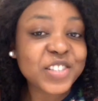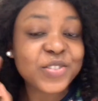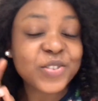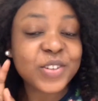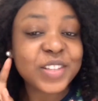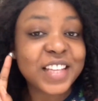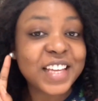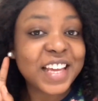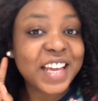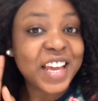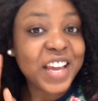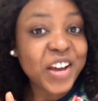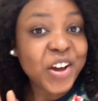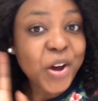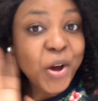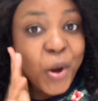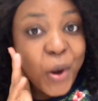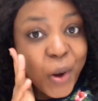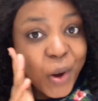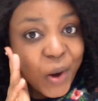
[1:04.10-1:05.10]
the
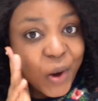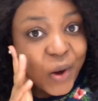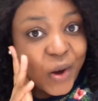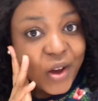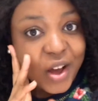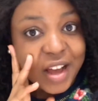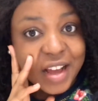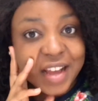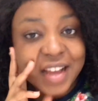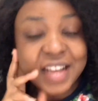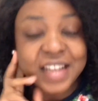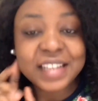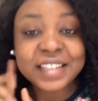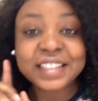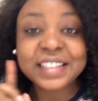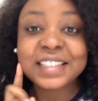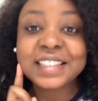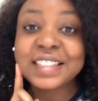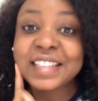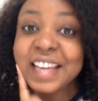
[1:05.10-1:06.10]
echo.
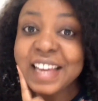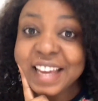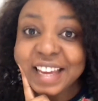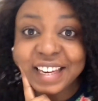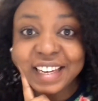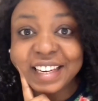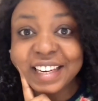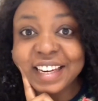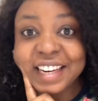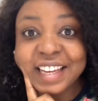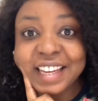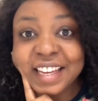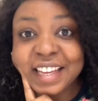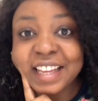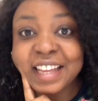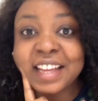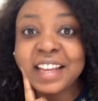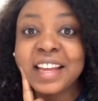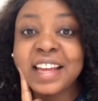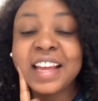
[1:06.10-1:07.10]
Secondly,
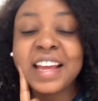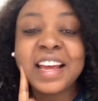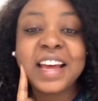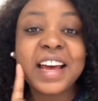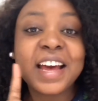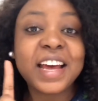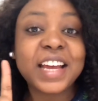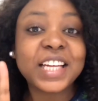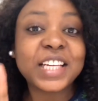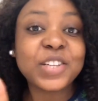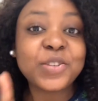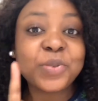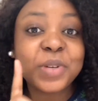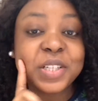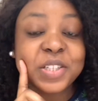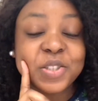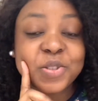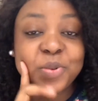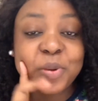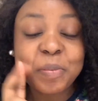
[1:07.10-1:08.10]
I do
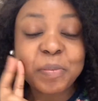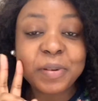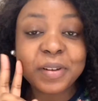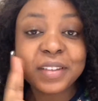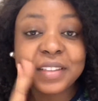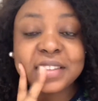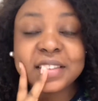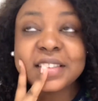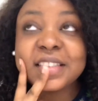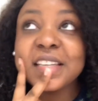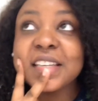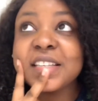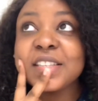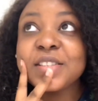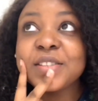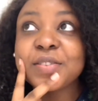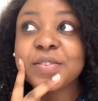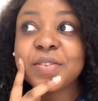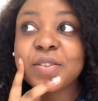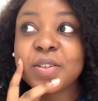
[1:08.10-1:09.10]
want to
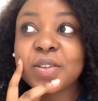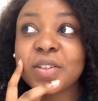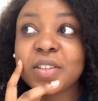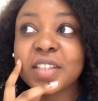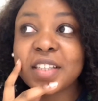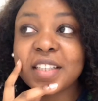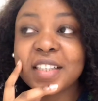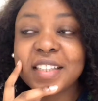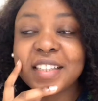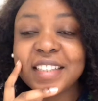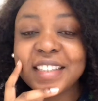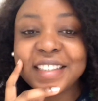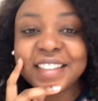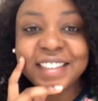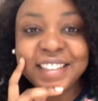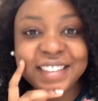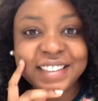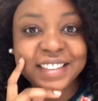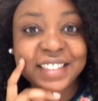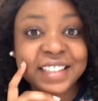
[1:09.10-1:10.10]
apologize for
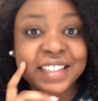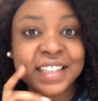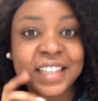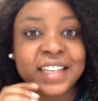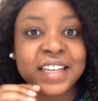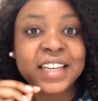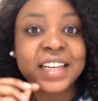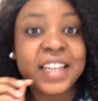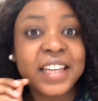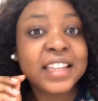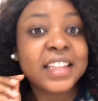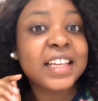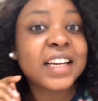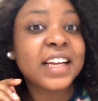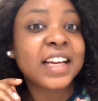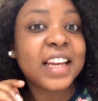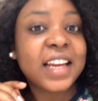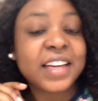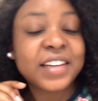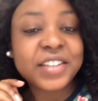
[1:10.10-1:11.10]
the
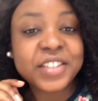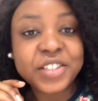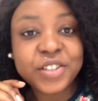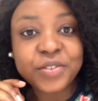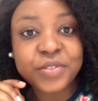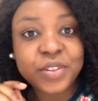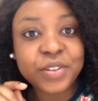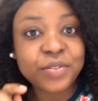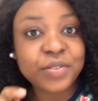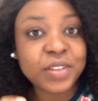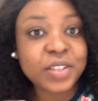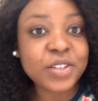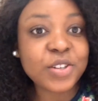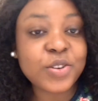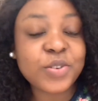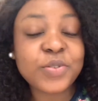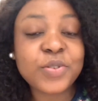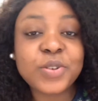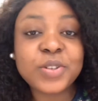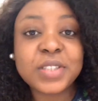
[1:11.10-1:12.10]
clarity of the video.
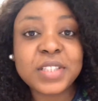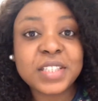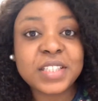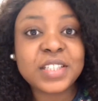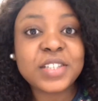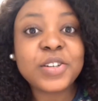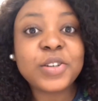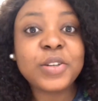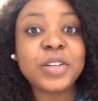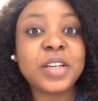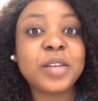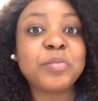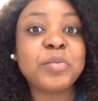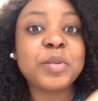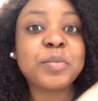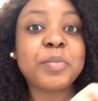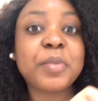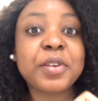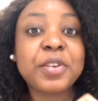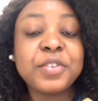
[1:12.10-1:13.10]
Of course, it's not gonna be
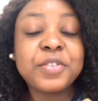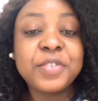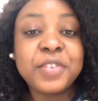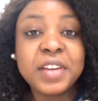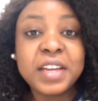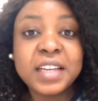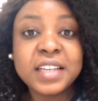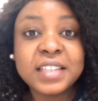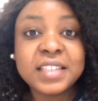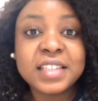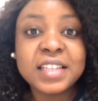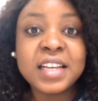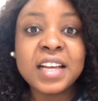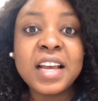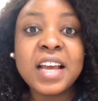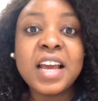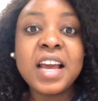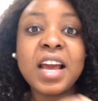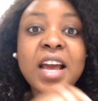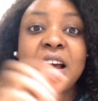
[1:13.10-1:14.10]
perfect.
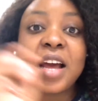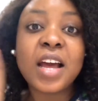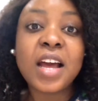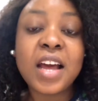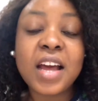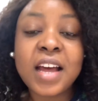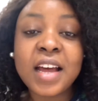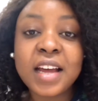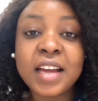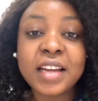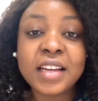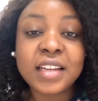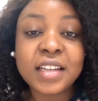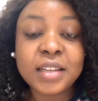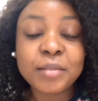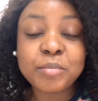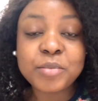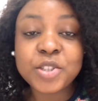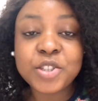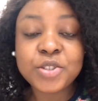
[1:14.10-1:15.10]

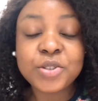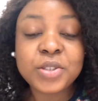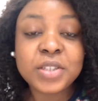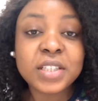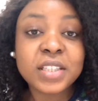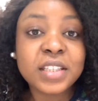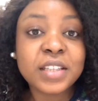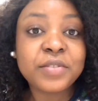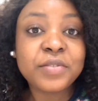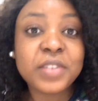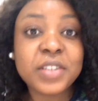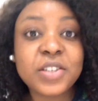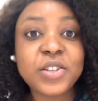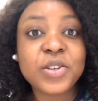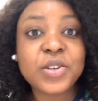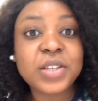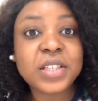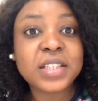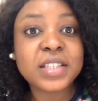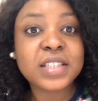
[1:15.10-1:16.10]
I'm shooting the video
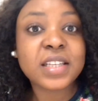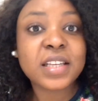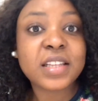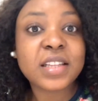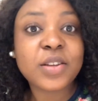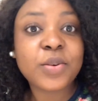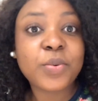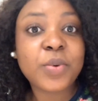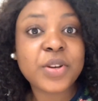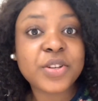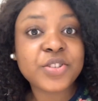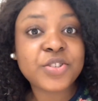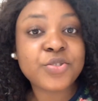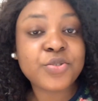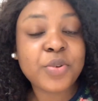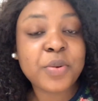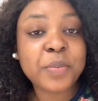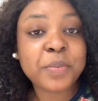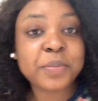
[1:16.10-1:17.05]
inside the washroom